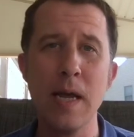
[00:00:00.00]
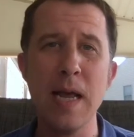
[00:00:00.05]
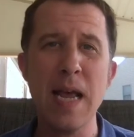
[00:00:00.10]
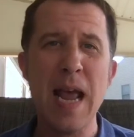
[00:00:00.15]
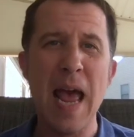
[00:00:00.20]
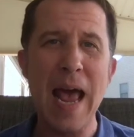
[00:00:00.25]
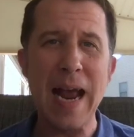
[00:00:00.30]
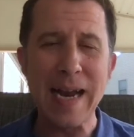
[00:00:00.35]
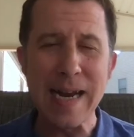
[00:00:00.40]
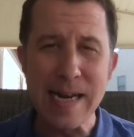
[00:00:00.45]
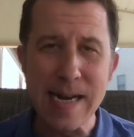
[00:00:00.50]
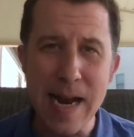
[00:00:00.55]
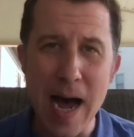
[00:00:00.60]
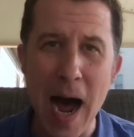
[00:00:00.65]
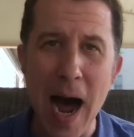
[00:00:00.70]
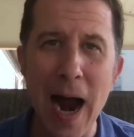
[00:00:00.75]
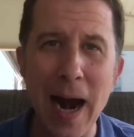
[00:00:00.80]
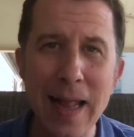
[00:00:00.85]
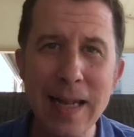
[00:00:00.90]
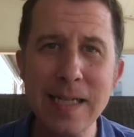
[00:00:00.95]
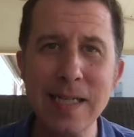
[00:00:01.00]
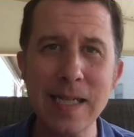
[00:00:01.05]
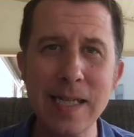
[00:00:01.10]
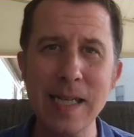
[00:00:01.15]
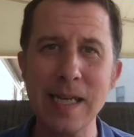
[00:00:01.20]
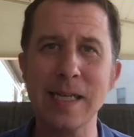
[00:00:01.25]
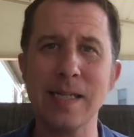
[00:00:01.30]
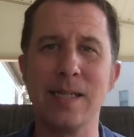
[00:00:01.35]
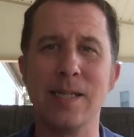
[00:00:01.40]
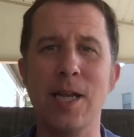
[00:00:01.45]
Acknowledge
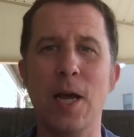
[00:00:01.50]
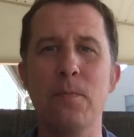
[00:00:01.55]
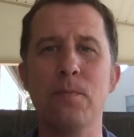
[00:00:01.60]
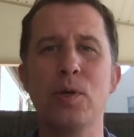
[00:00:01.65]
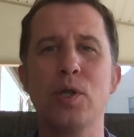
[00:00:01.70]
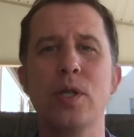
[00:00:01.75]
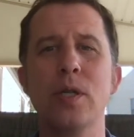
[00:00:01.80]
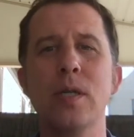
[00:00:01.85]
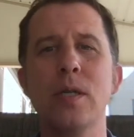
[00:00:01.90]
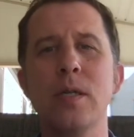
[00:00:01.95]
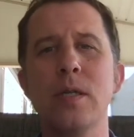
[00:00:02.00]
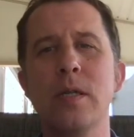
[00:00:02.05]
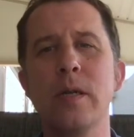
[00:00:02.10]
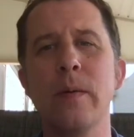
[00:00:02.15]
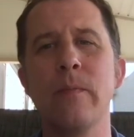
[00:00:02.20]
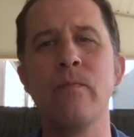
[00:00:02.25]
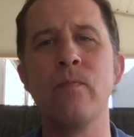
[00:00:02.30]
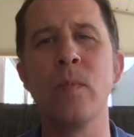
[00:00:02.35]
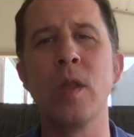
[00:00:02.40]
the assumptions.